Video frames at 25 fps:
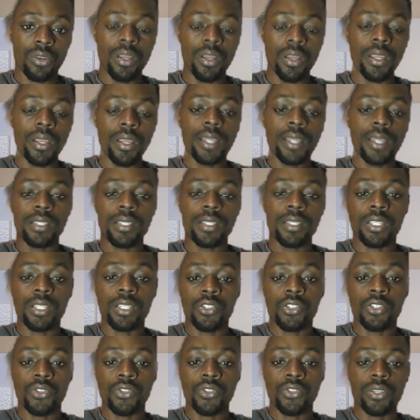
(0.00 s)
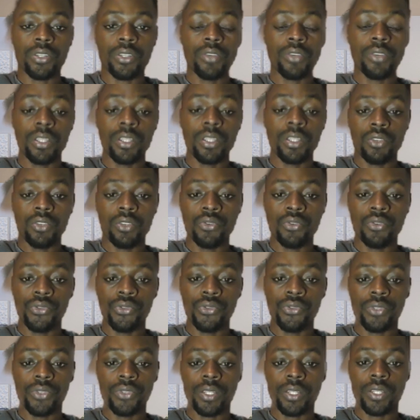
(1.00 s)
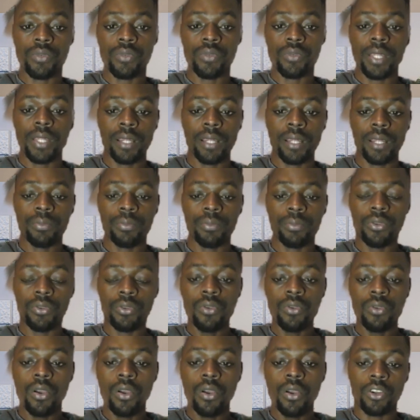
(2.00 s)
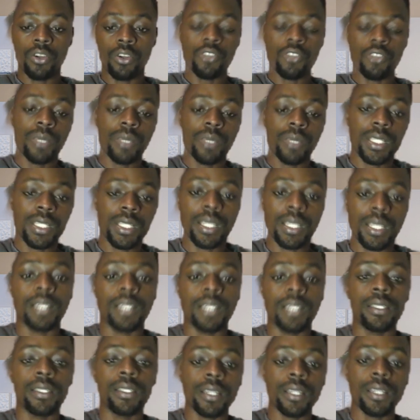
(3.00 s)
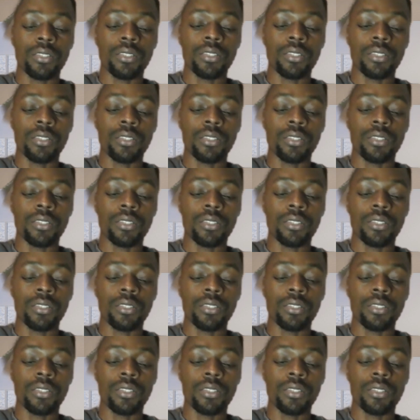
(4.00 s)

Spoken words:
extensions that you can use that will help you automatically take notes.